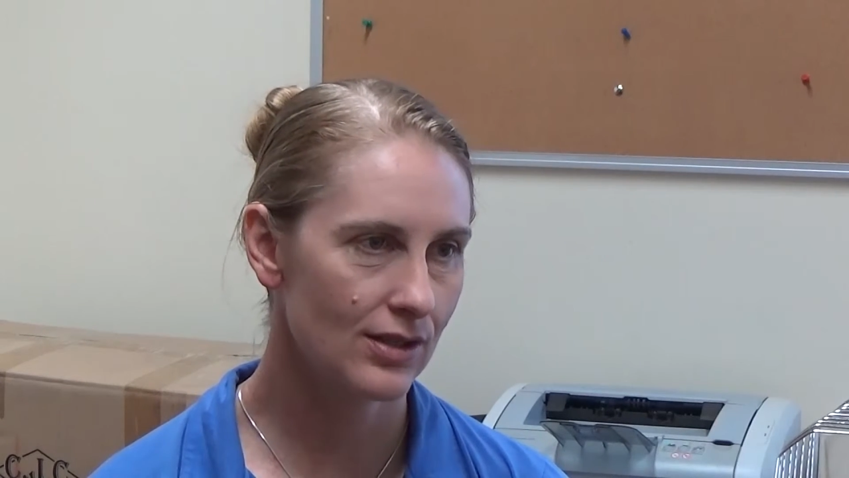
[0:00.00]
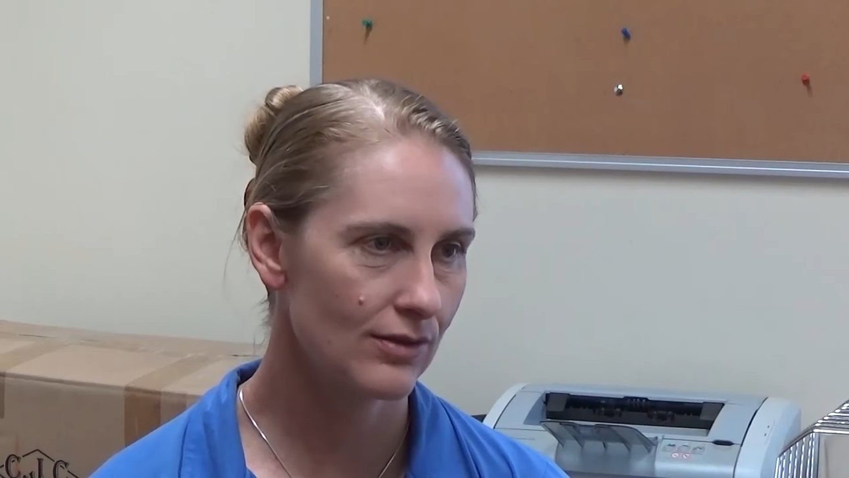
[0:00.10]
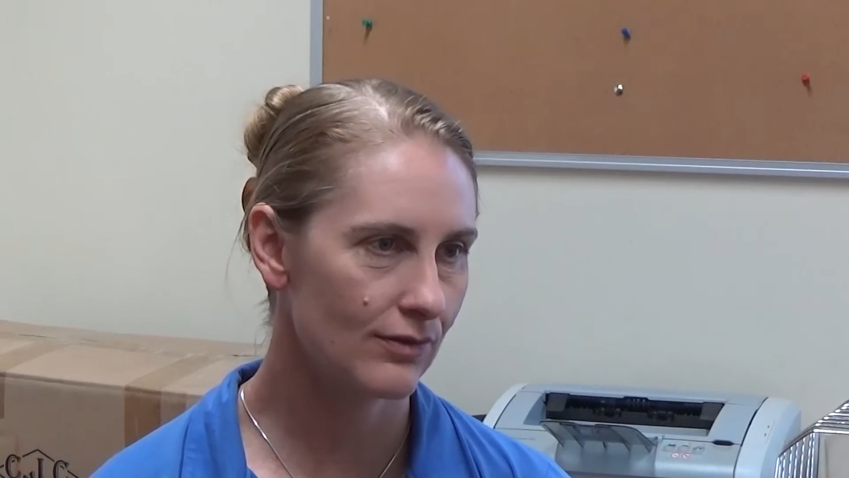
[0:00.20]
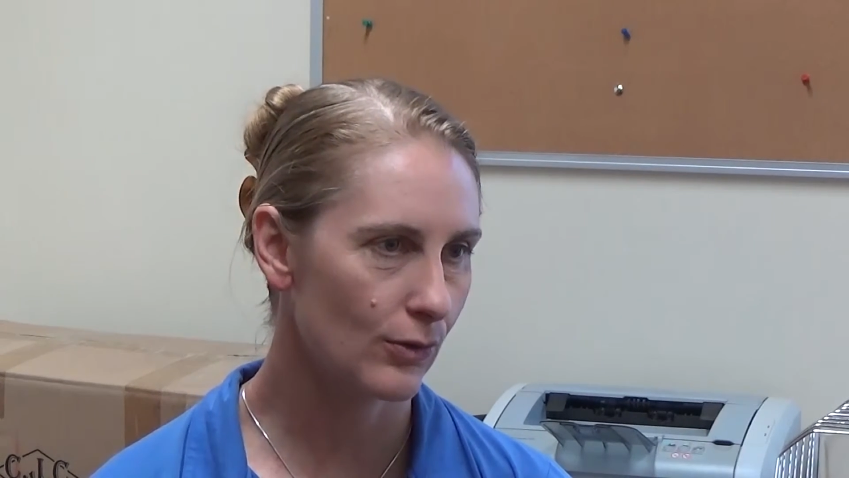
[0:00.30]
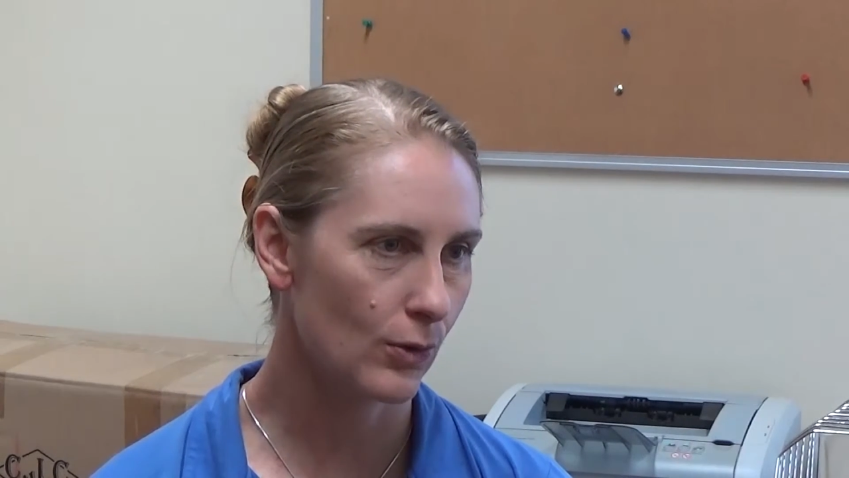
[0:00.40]
you
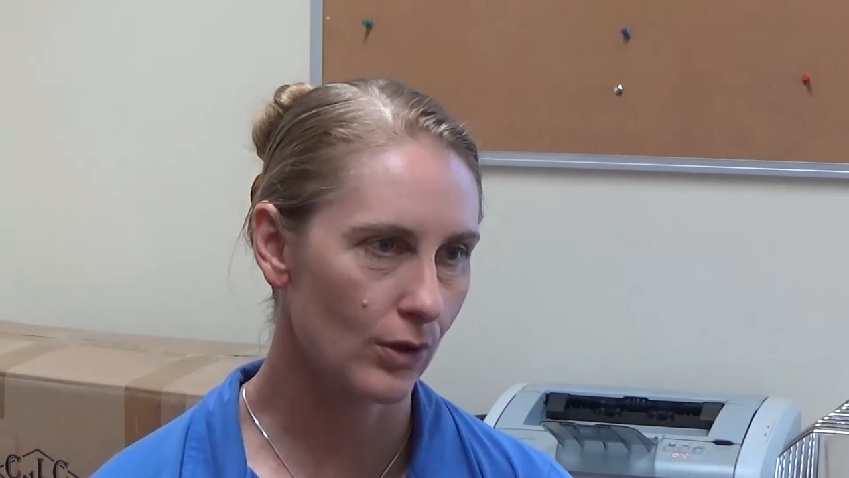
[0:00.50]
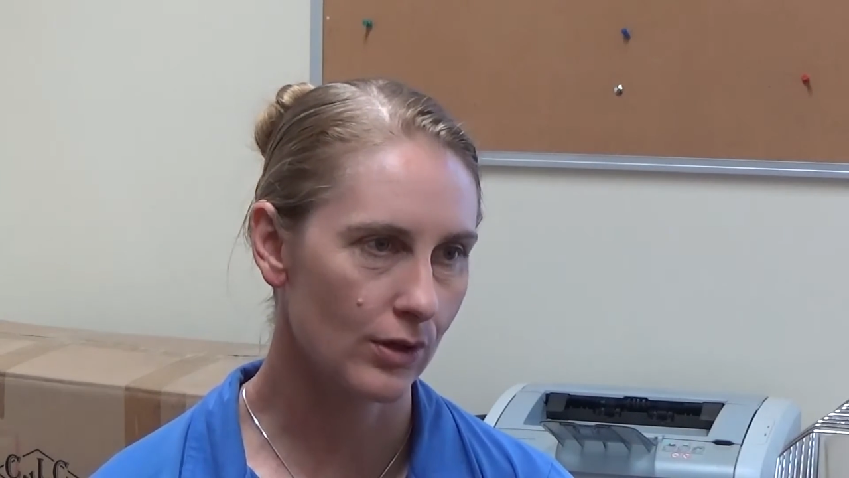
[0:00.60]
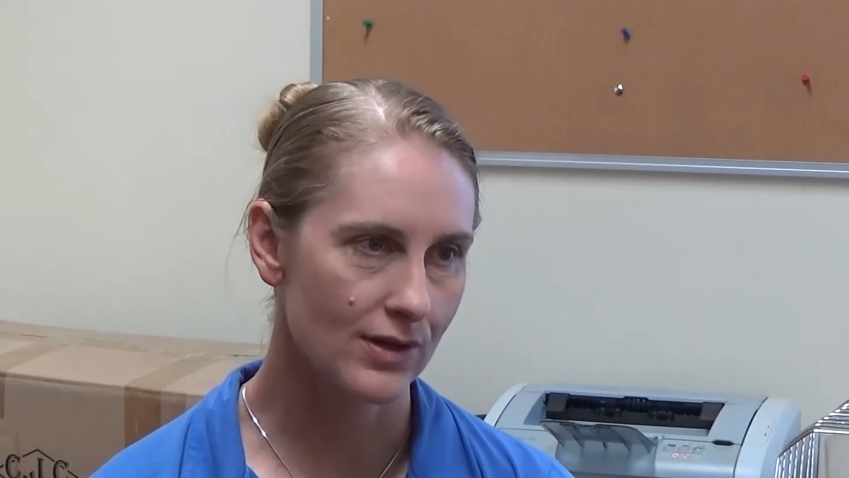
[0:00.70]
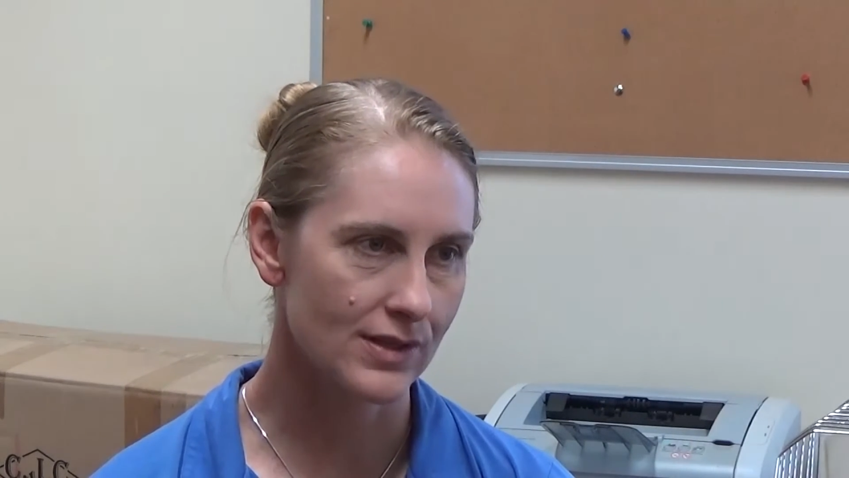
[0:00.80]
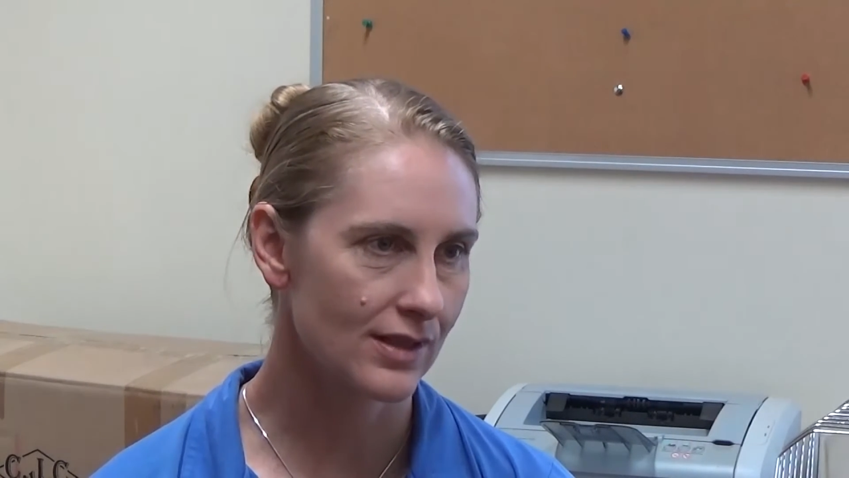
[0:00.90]
for
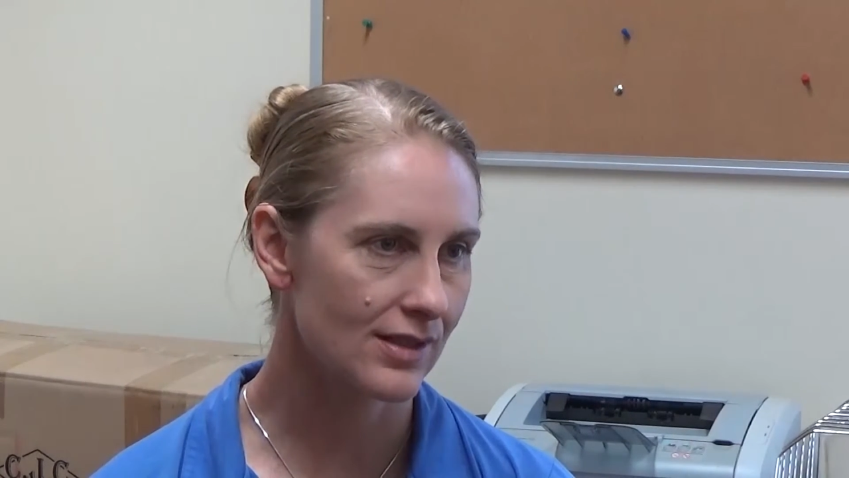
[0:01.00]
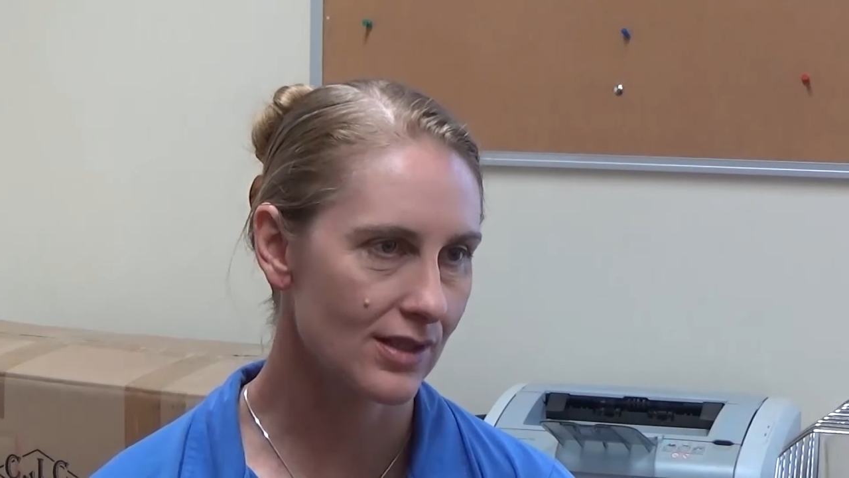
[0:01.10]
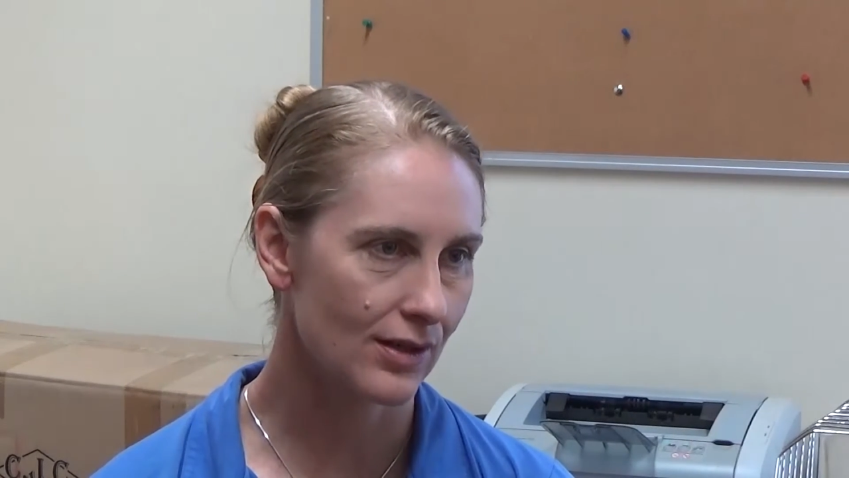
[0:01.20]
organising this.